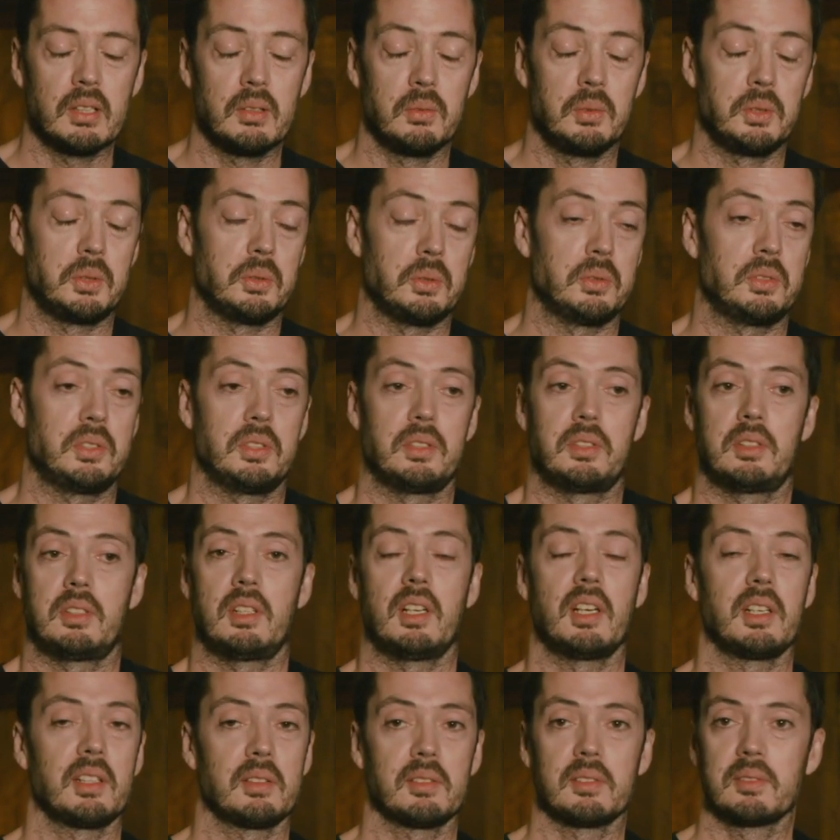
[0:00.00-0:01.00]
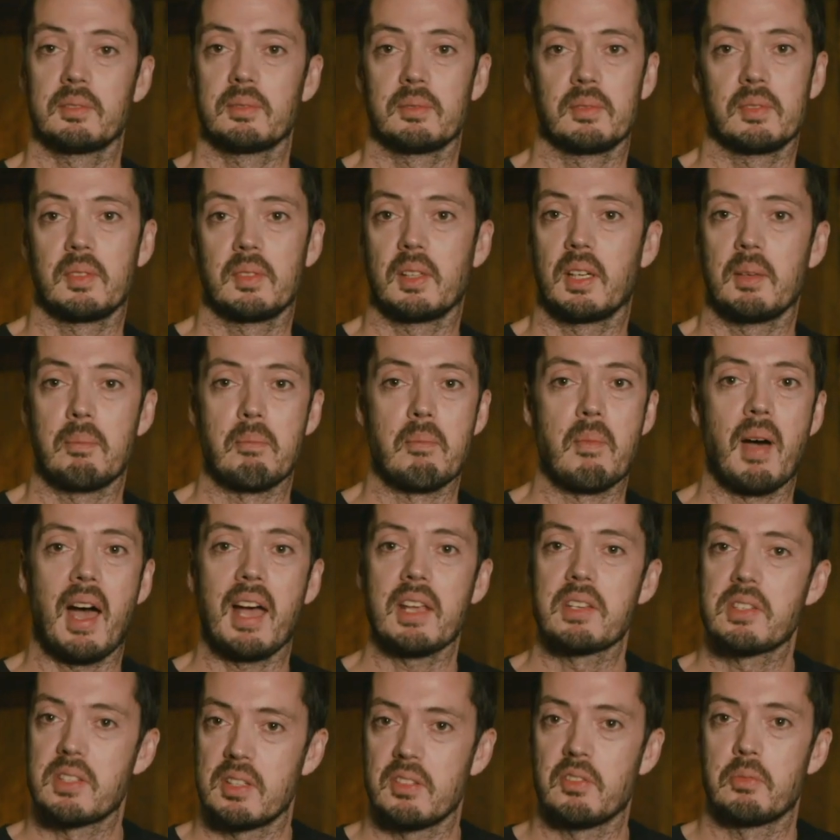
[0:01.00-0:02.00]
which was just like a
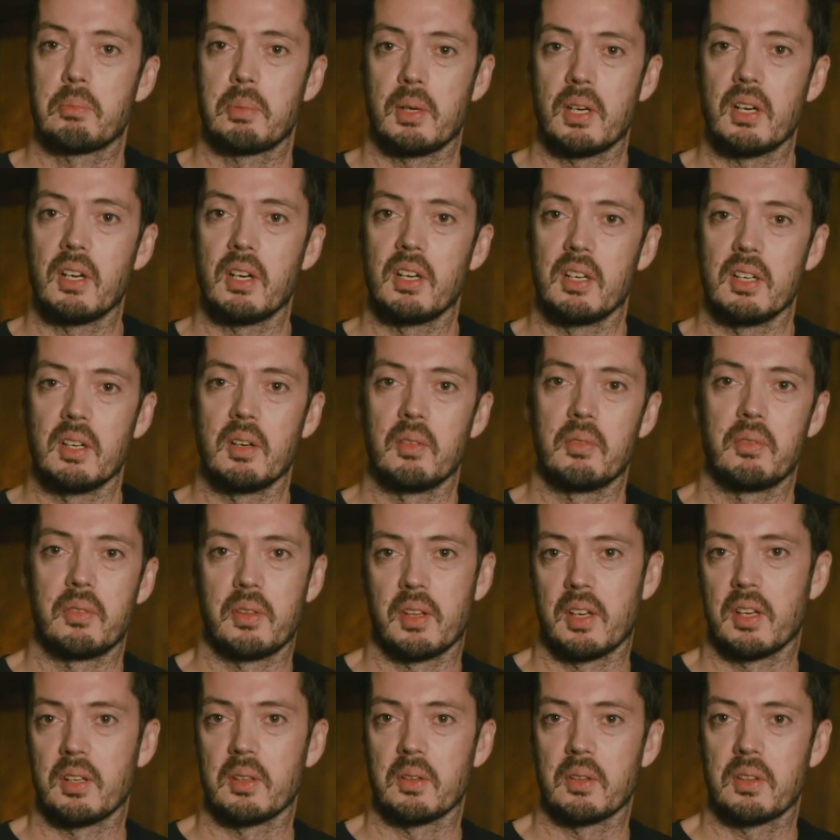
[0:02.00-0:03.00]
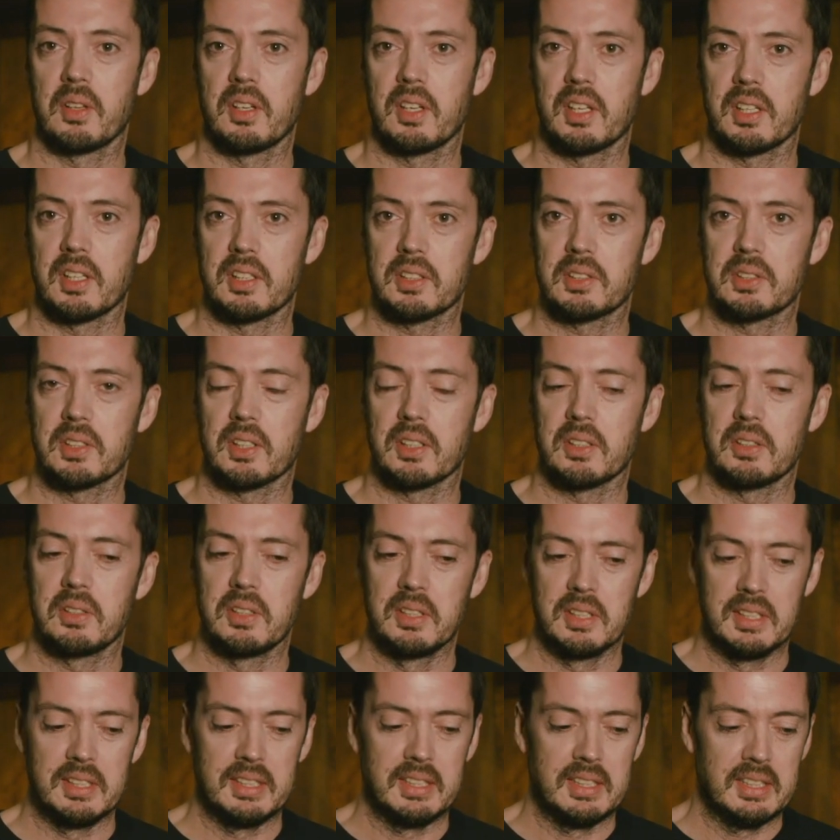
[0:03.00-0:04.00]
massive part of the whole thing. So.
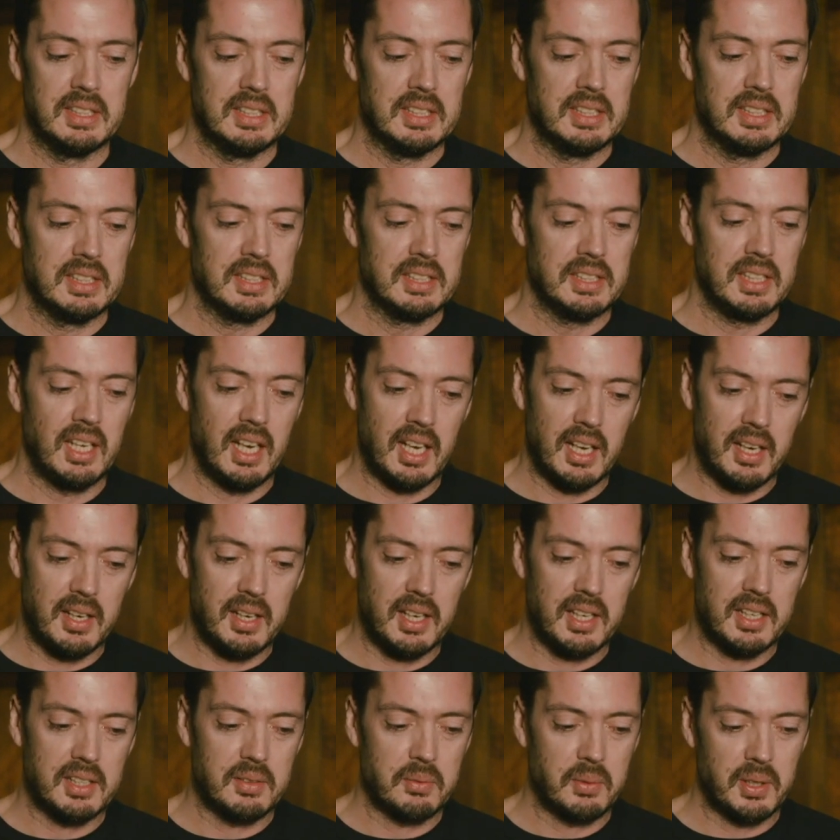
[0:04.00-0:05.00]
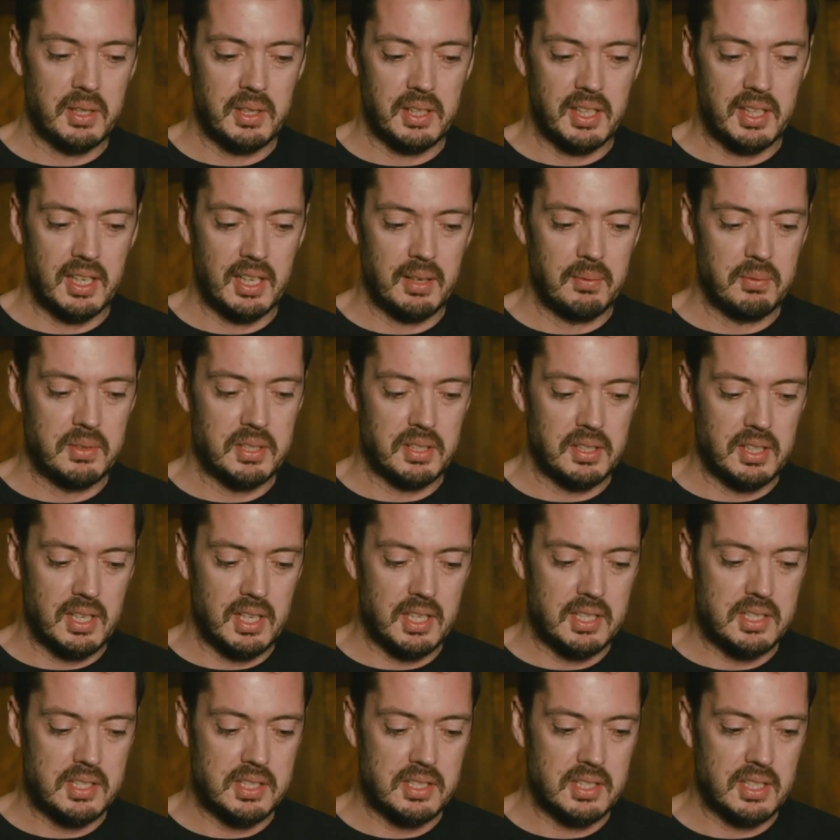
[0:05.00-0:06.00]
Yeah, when it came to
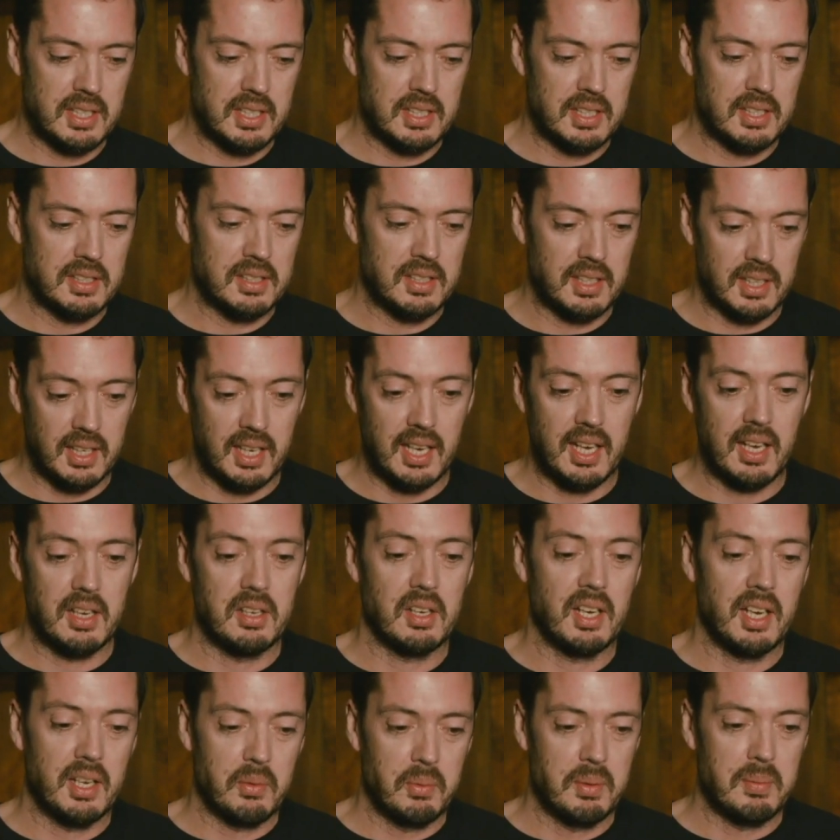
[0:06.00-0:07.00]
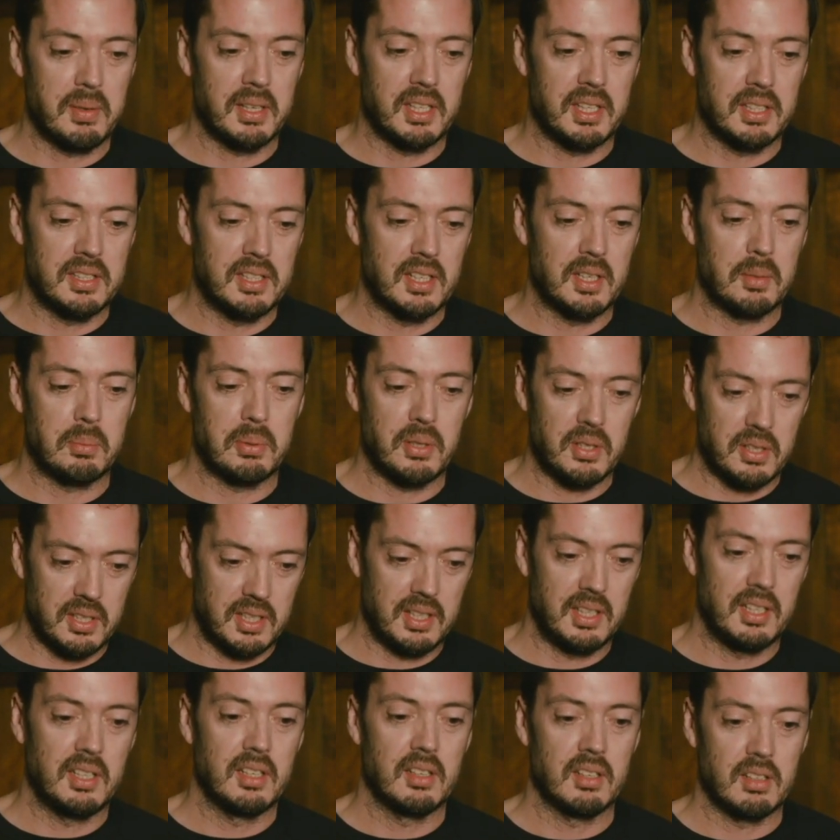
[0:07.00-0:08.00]
this, and like, how do we make a dinner
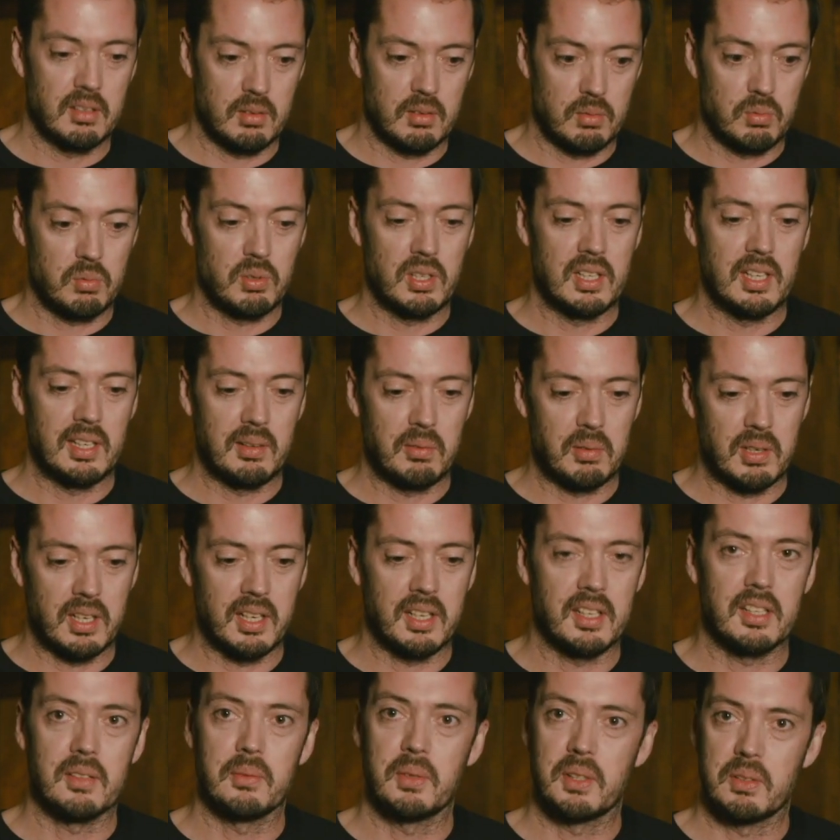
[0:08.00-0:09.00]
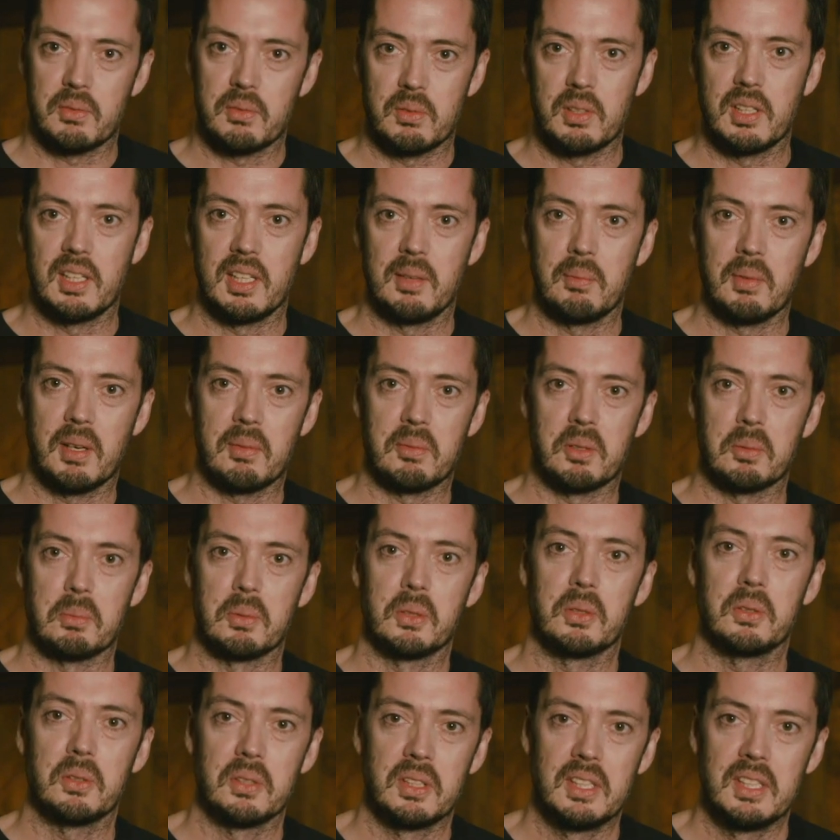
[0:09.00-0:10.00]
party really random and really
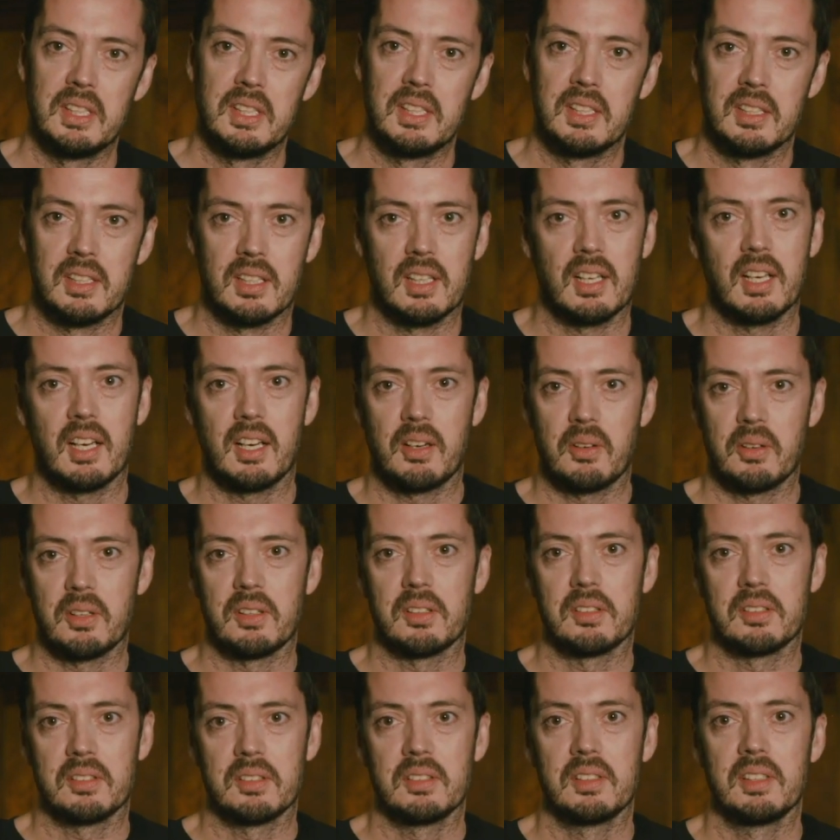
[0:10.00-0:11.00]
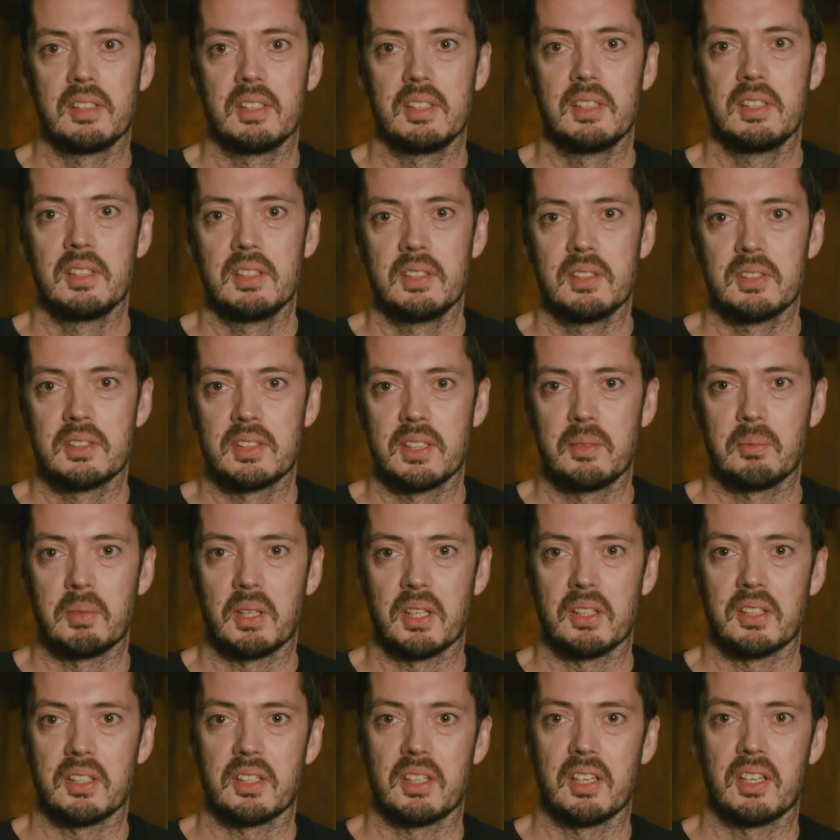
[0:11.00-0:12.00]
memorable, Aaron seemed
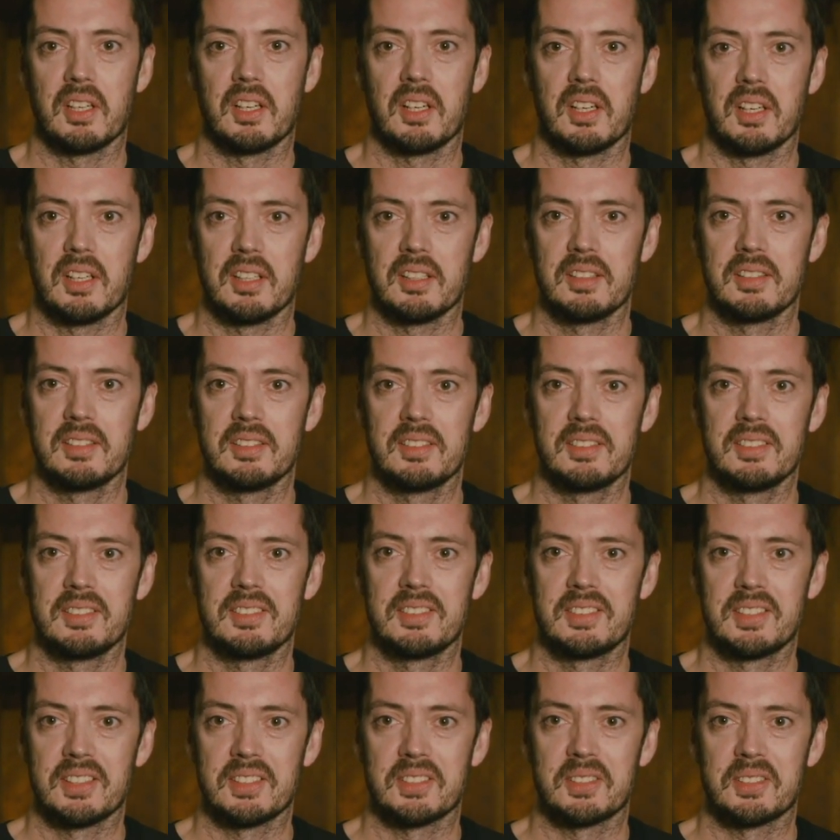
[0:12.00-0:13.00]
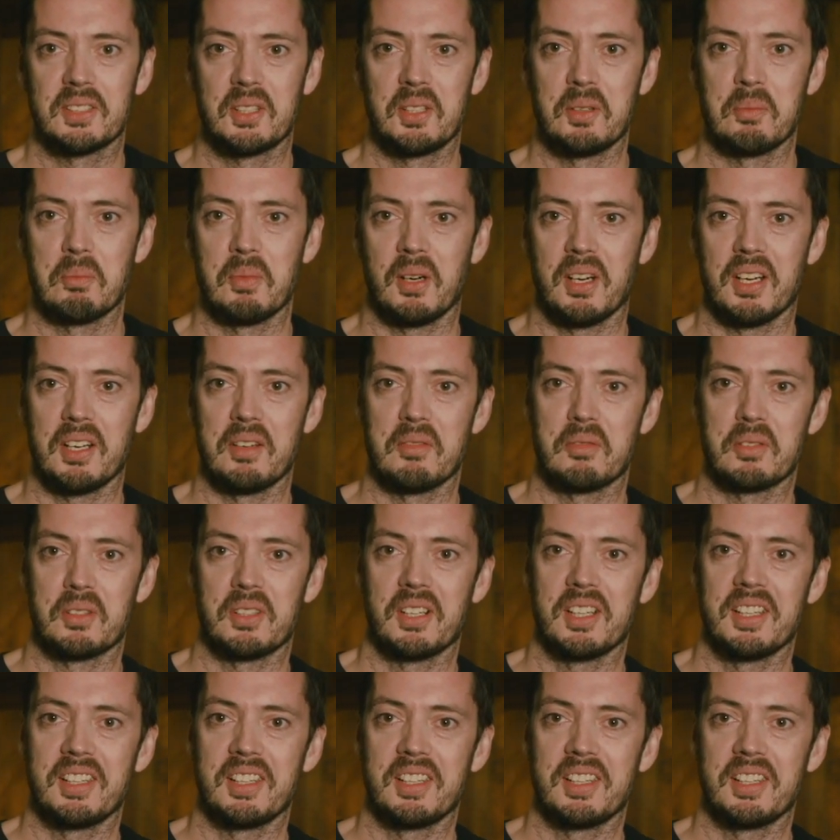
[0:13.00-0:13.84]
like the guy to sort of mine for